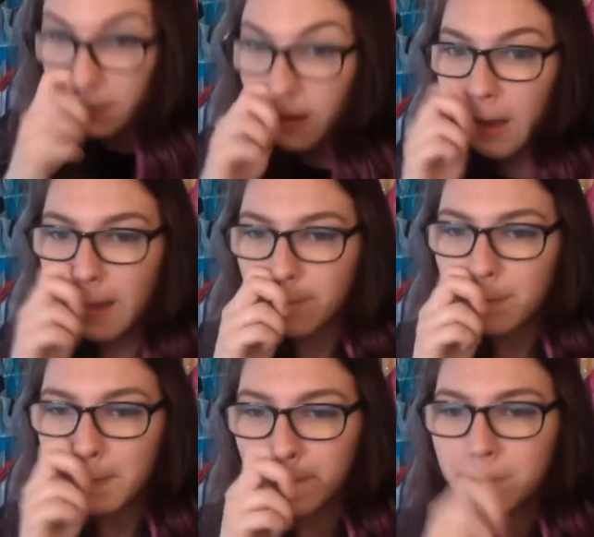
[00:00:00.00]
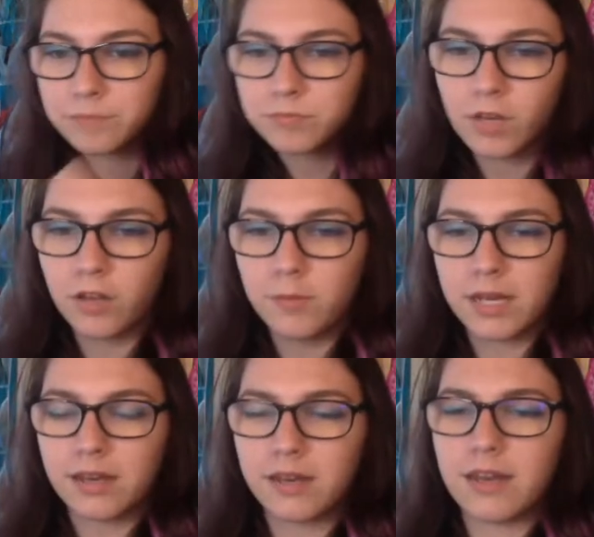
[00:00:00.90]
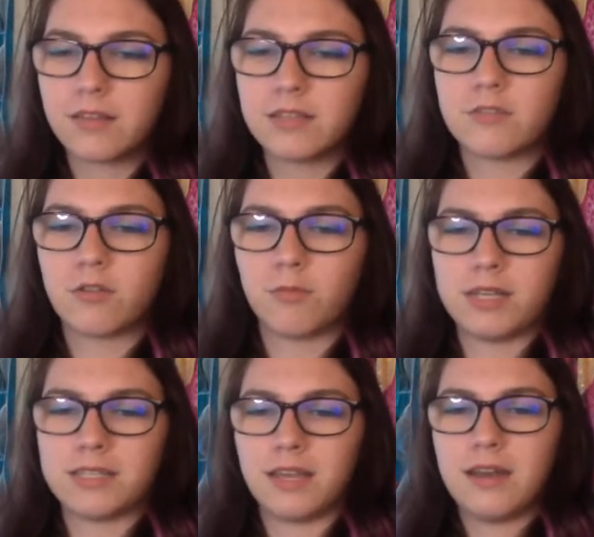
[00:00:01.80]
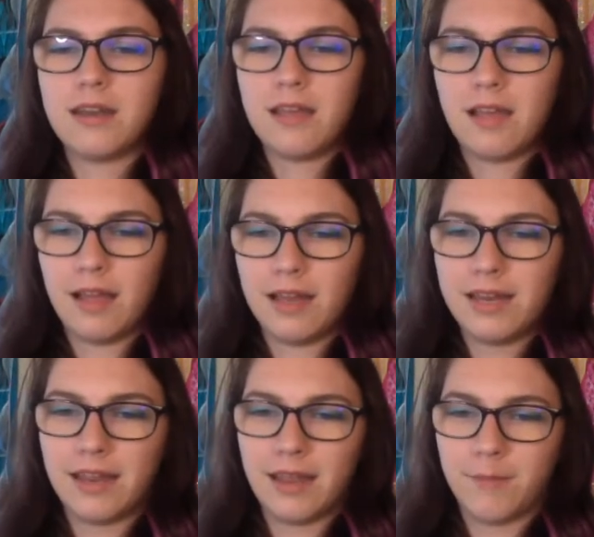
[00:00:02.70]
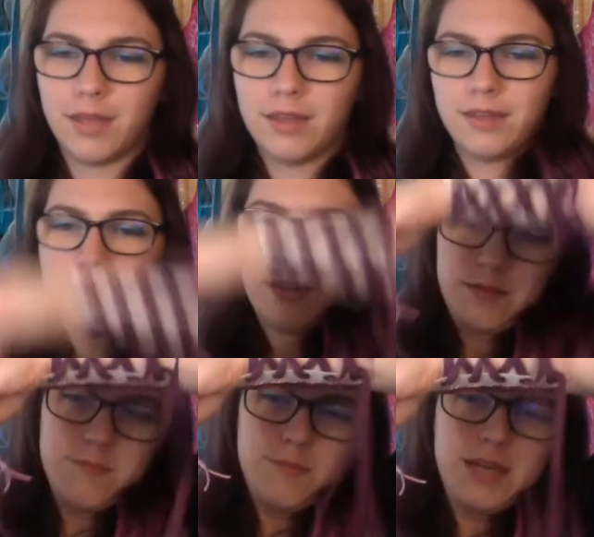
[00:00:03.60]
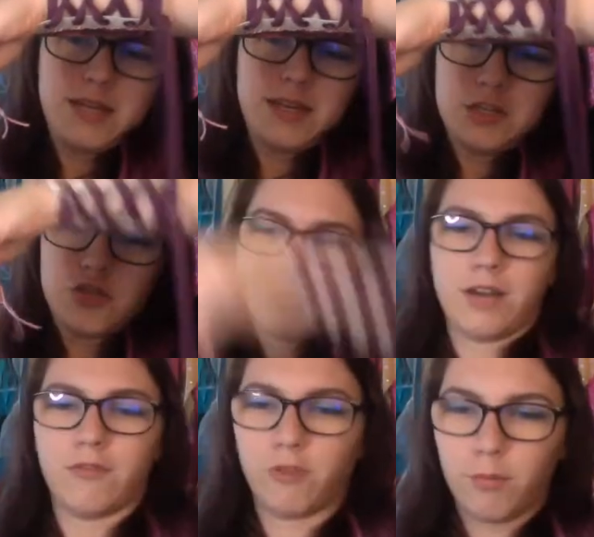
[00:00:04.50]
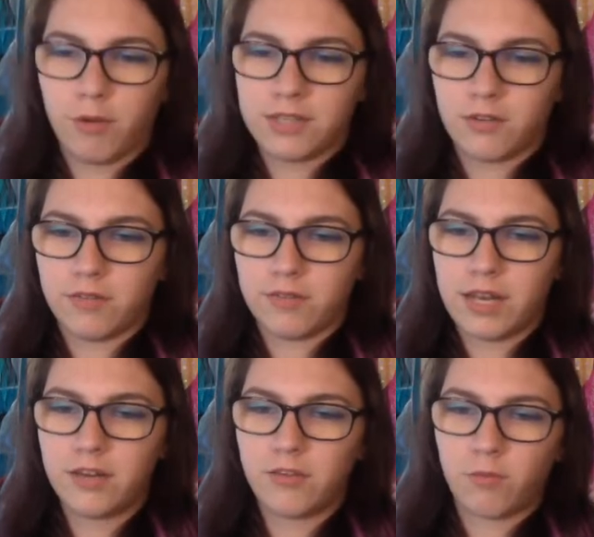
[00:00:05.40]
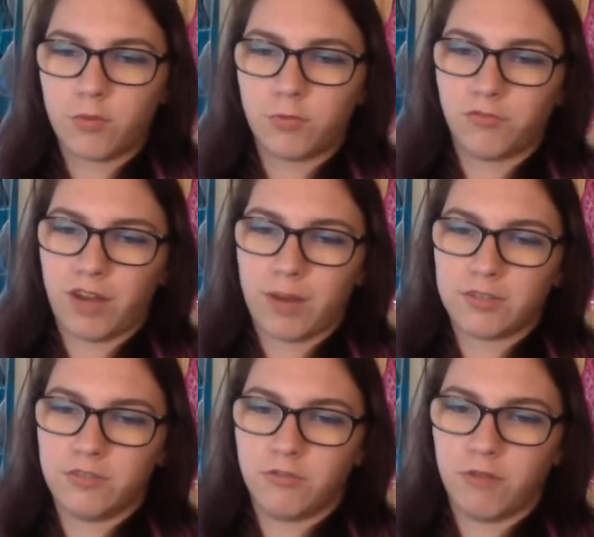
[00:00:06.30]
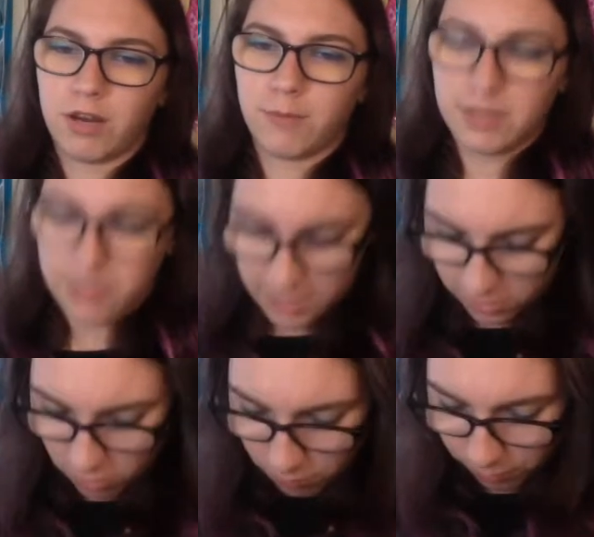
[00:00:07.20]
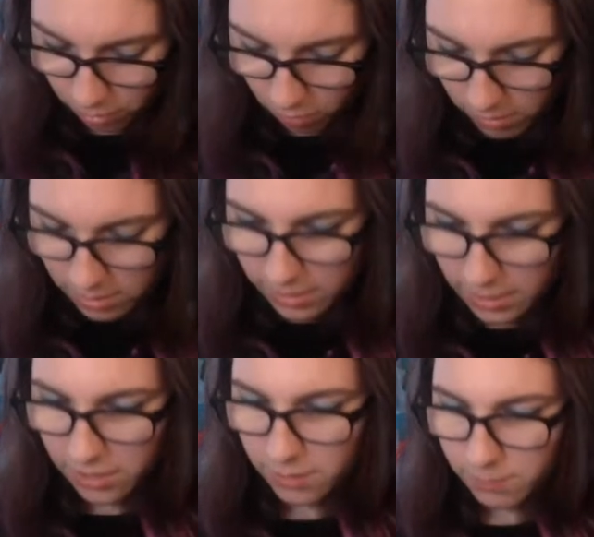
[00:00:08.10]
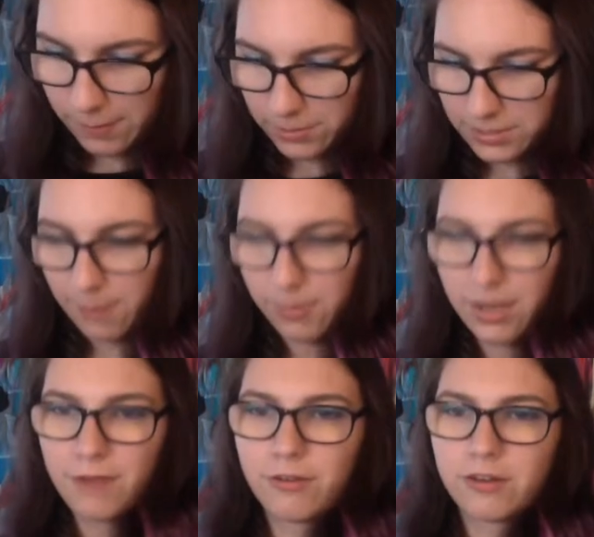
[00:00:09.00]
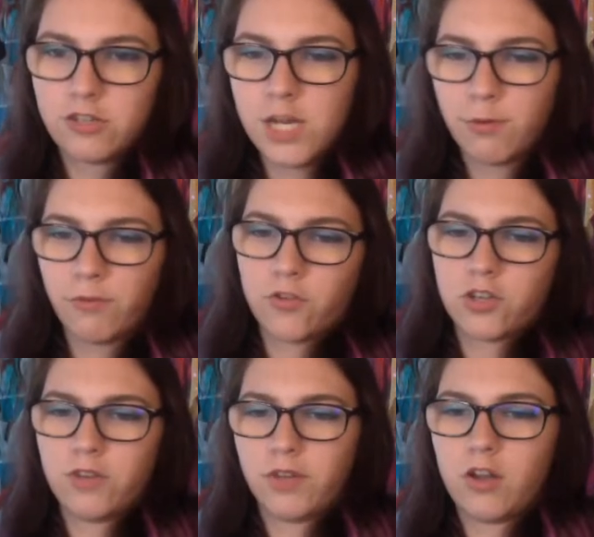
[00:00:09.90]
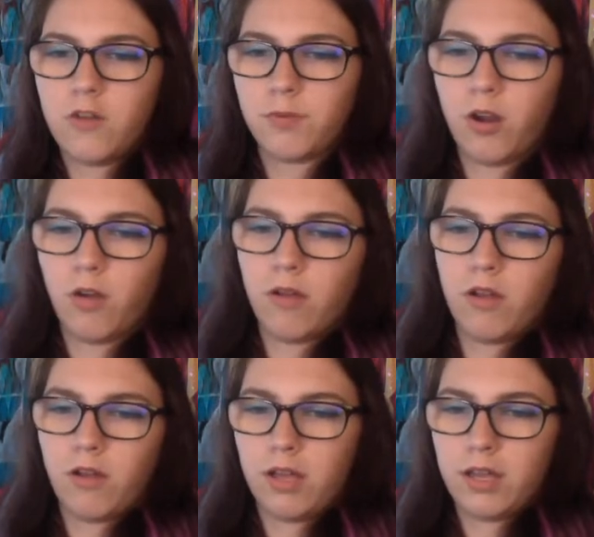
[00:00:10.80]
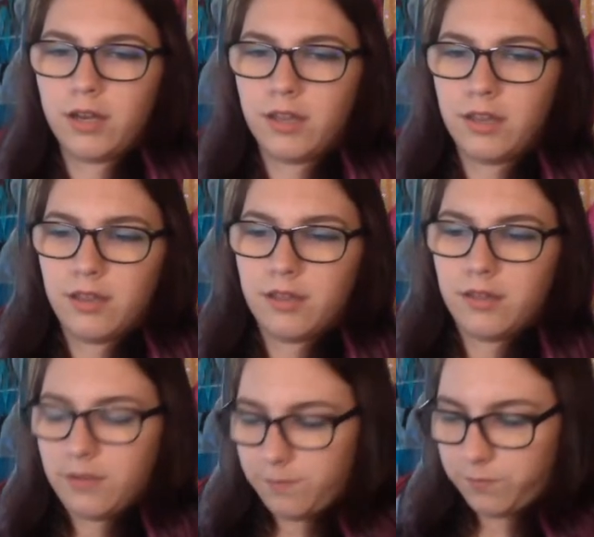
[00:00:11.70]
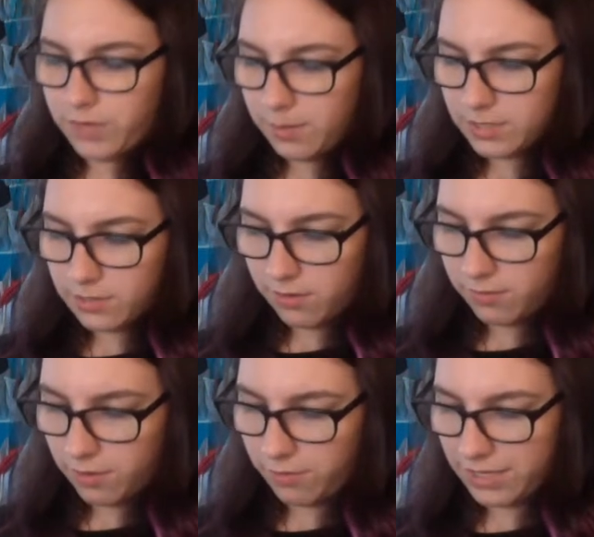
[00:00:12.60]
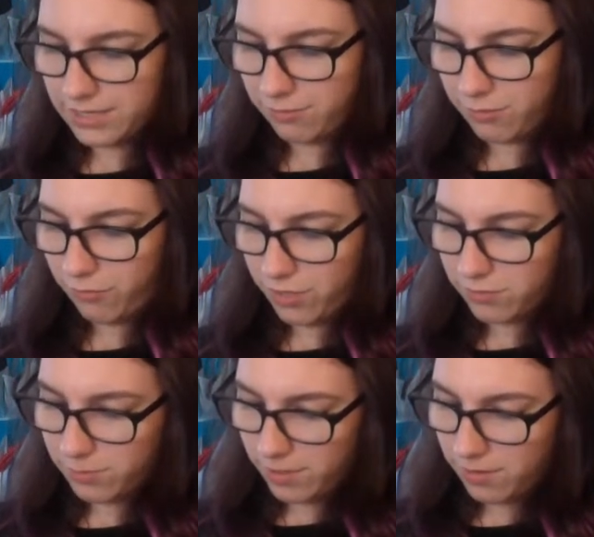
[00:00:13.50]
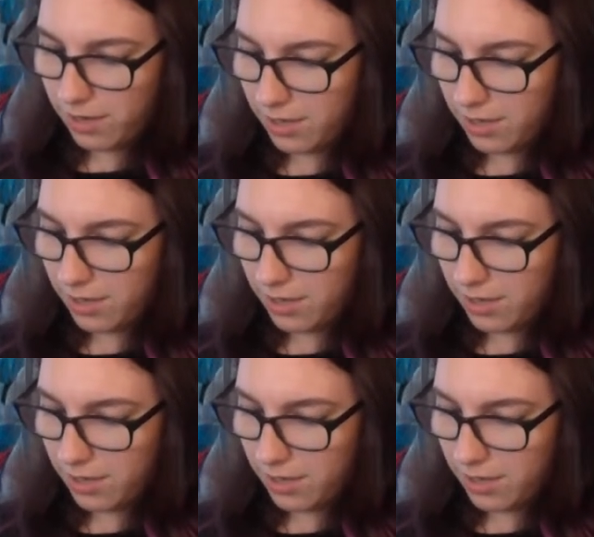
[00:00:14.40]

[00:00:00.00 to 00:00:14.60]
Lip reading: Are you making a necklace or a bracelet? I am making string for a bracer. Any good waterproof cameras you recommend? A GoPro. And then people say, but I found a cheaper version of a GoPro on Amazon. Are we guessing what the video is about?